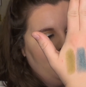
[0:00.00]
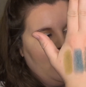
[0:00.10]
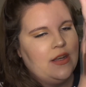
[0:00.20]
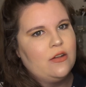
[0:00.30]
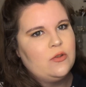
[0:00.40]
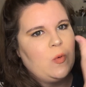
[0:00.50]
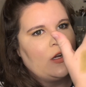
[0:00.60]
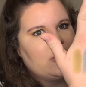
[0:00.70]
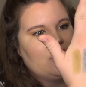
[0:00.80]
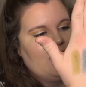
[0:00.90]
I know
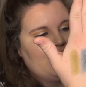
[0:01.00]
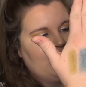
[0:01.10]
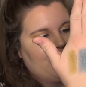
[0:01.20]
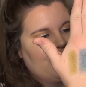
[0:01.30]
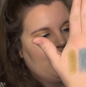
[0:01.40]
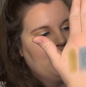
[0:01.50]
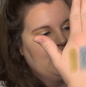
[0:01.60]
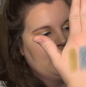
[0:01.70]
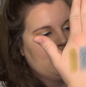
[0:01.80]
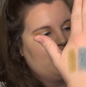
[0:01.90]
swatches don't tell everything, but
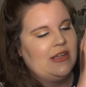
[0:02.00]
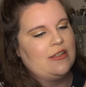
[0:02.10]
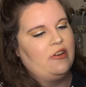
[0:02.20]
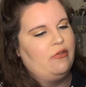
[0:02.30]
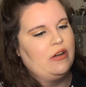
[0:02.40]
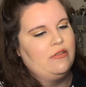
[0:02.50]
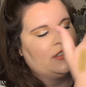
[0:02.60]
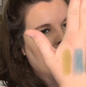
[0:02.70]
this is basically what it looks